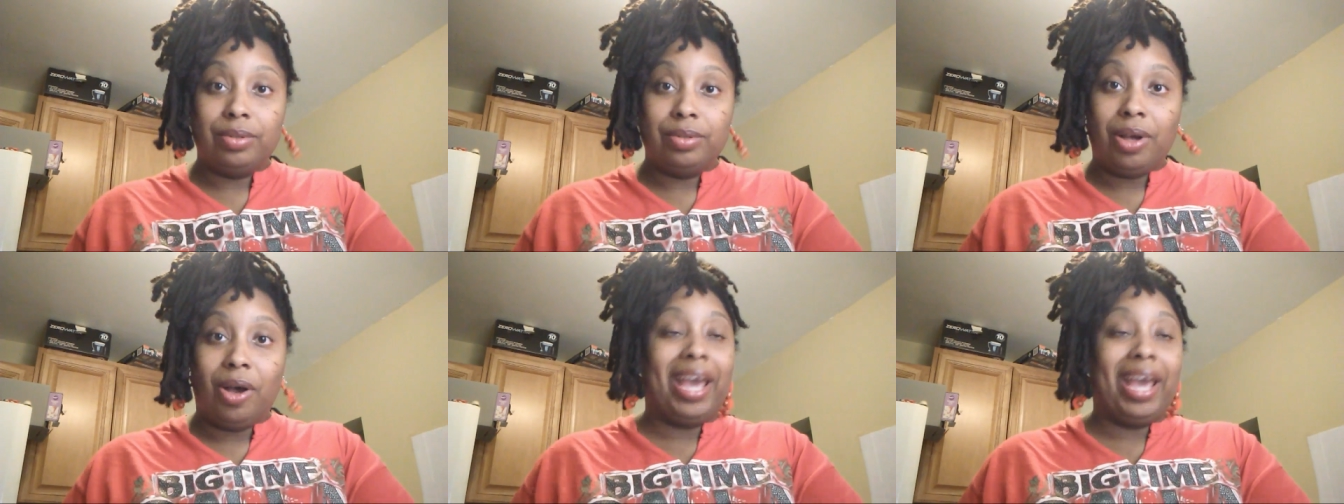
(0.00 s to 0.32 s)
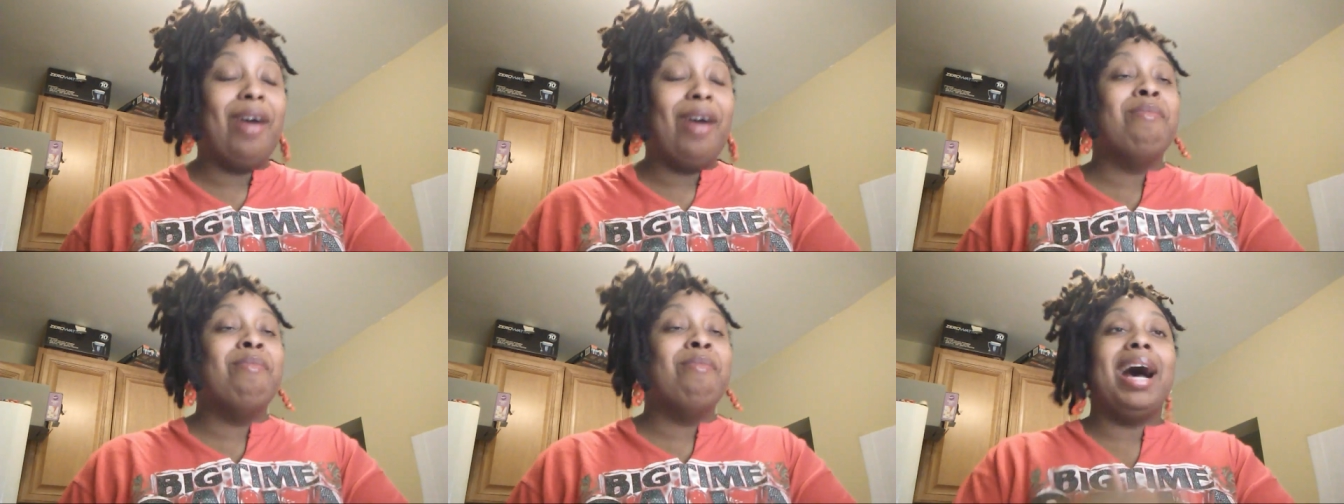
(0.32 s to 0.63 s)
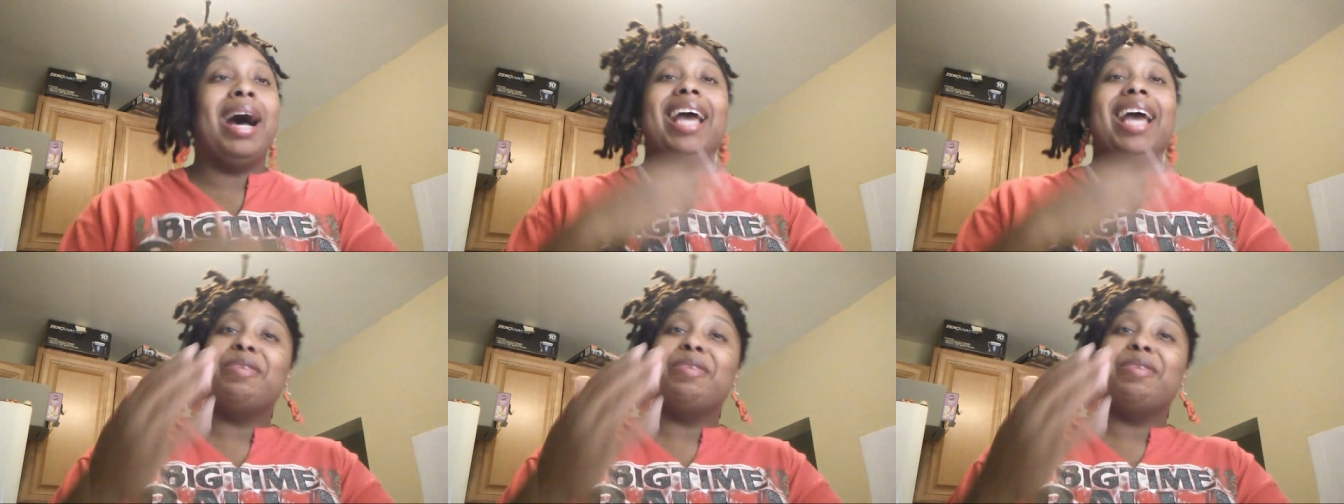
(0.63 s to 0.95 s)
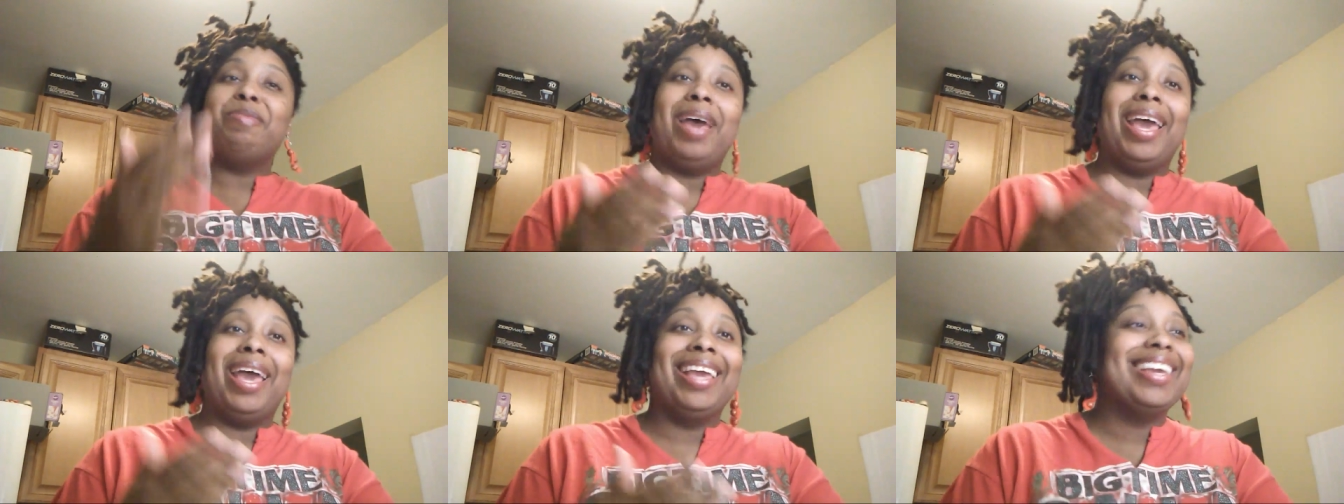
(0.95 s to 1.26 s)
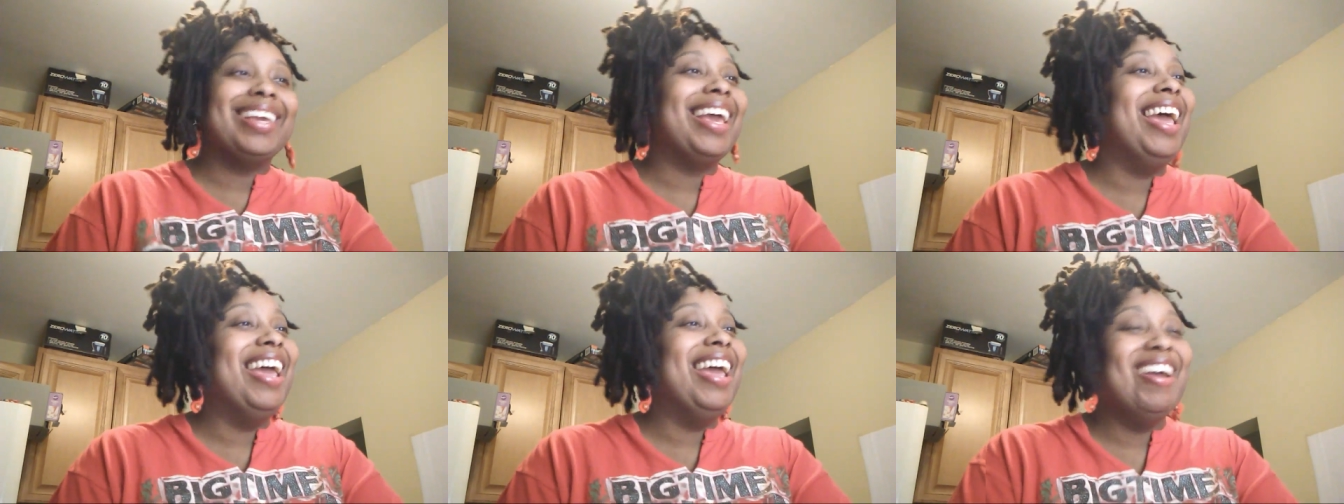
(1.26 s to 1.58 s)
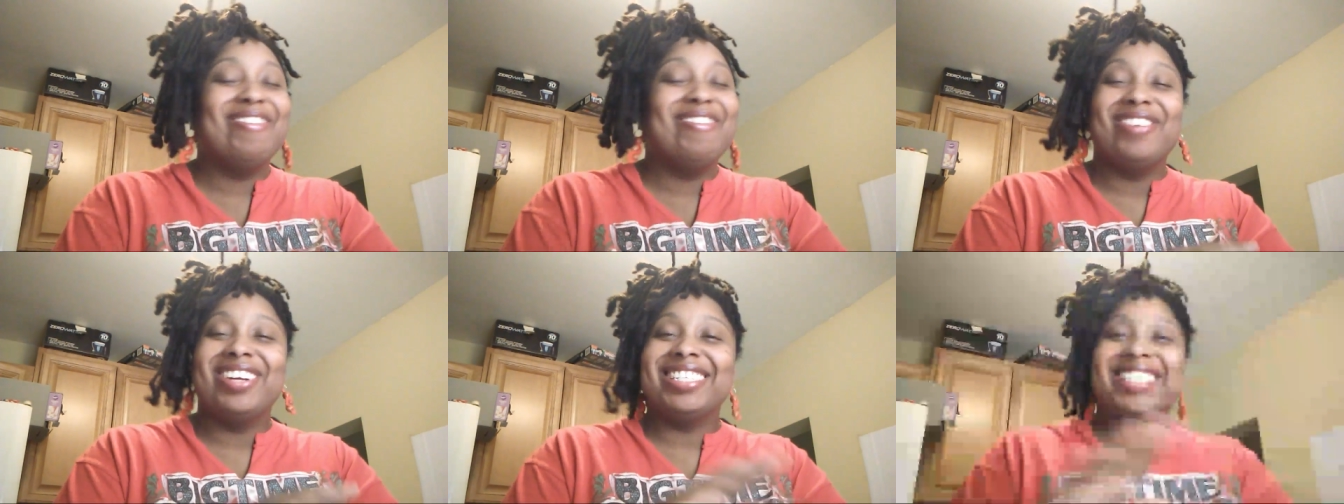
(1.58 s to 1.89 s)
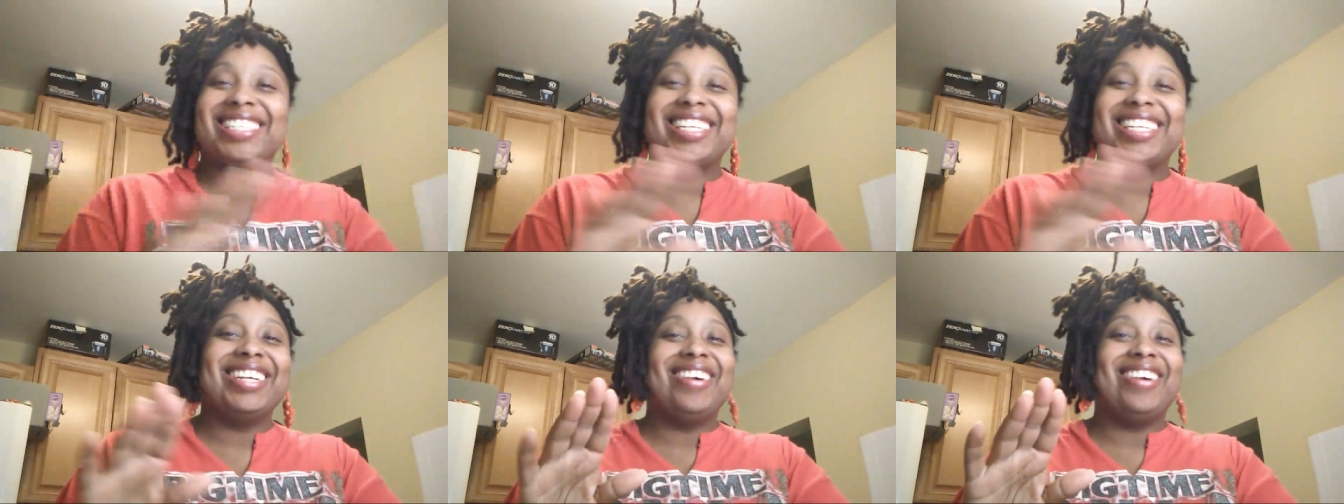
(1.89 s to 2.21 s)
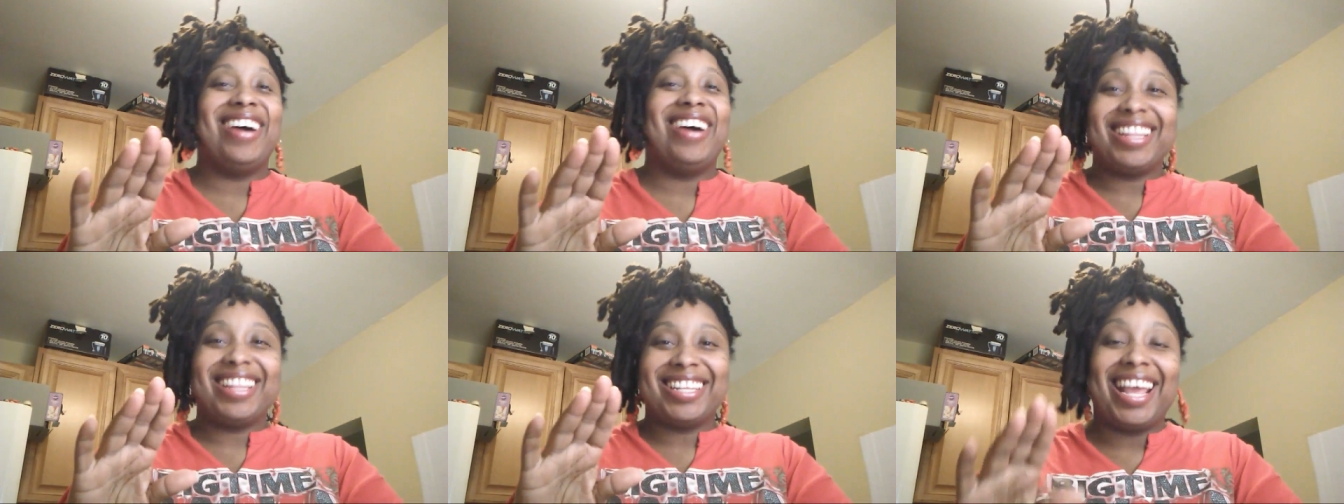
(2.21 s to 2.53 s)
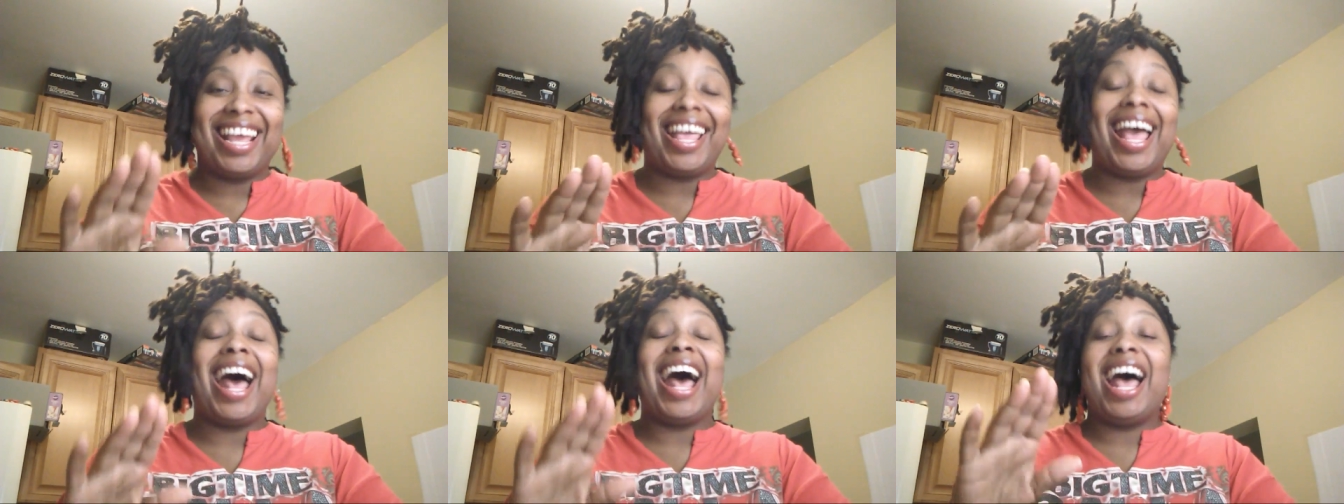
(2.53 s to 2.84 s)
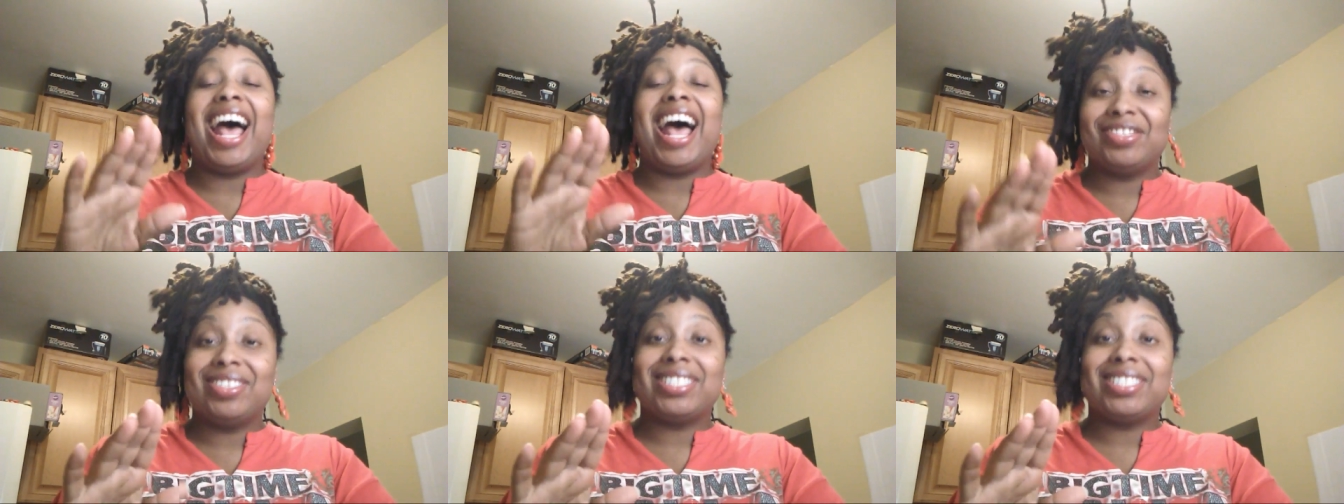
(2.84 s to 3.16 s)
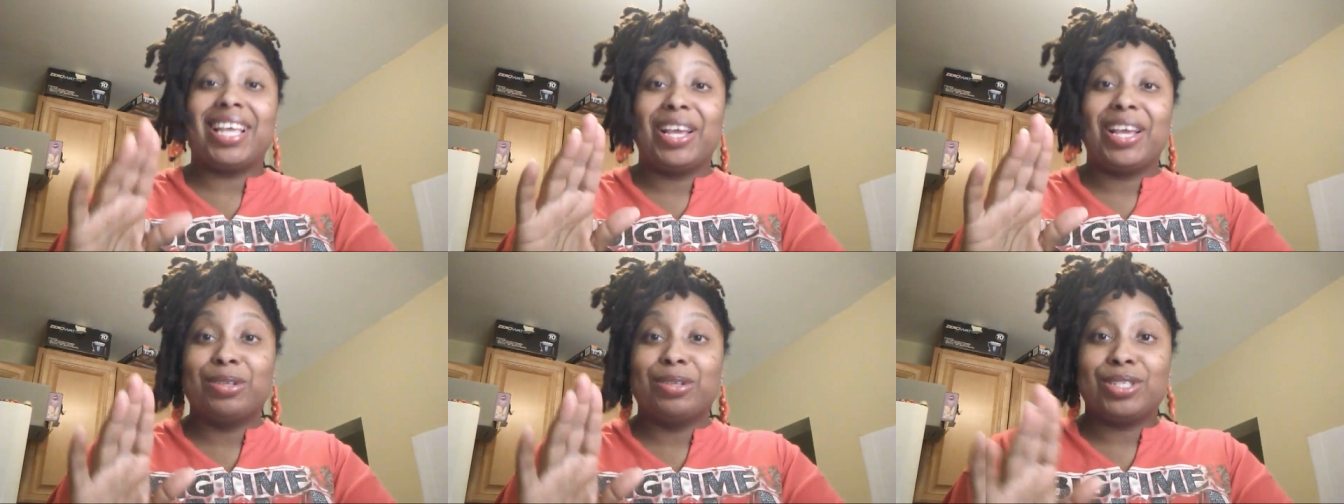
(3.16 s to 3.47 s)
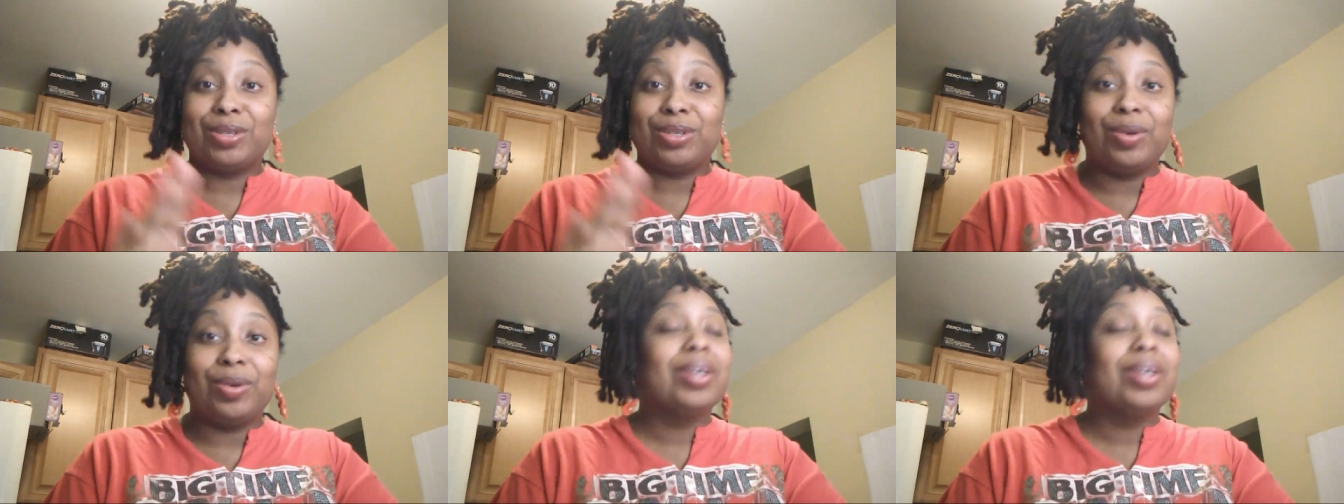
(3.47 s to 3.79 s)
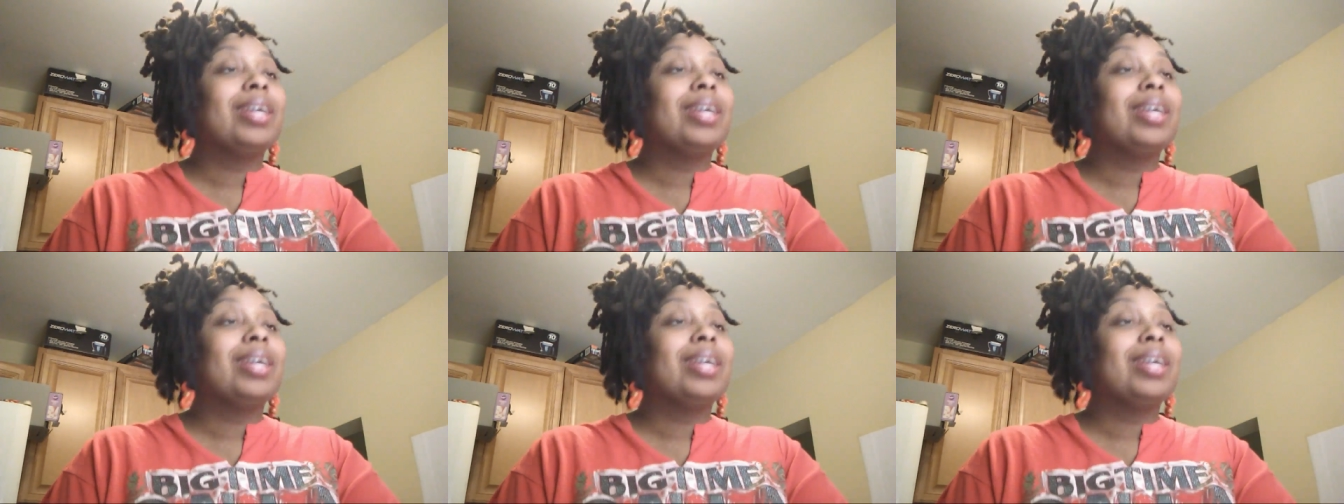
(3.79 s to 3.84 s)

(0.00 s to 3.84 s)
Okay, on my eBay, every single holiday, I have a sale too.